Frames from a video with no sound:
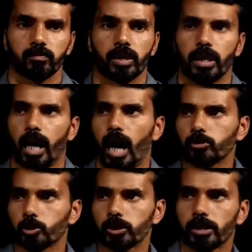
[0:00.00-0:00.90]
We
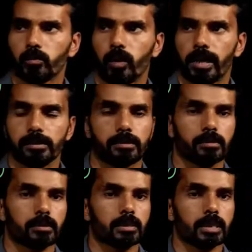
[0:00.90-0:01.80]
have to divide
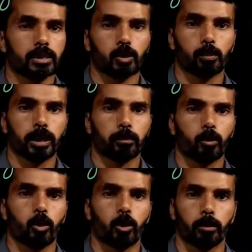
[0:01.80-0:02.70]
this cubic
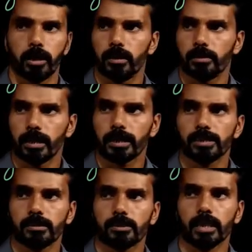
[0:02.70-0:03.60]
polynomial, that
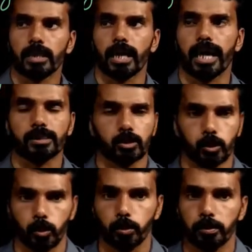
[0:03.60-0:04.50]
is
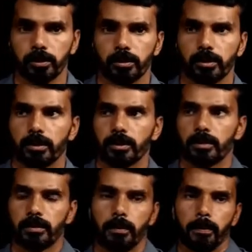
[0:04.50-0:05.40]
3x cubed
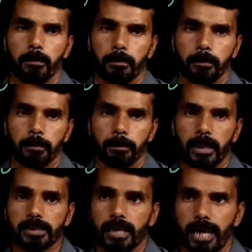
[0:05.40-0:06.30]

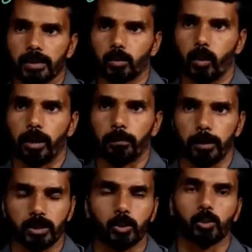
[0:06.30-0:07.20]
plus x square
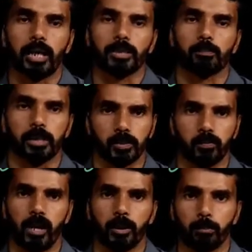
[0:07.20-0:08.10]
plus 2x plus
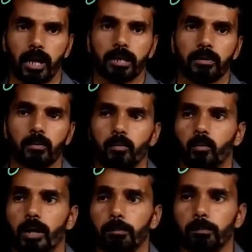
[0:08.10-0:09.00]
5 by
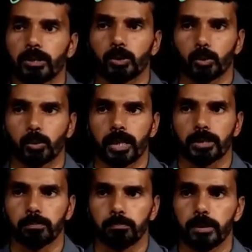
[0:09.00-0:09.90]
1 plus
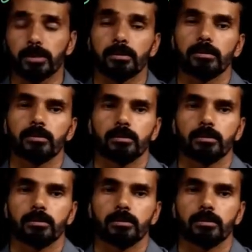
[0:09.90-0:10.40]
2x plus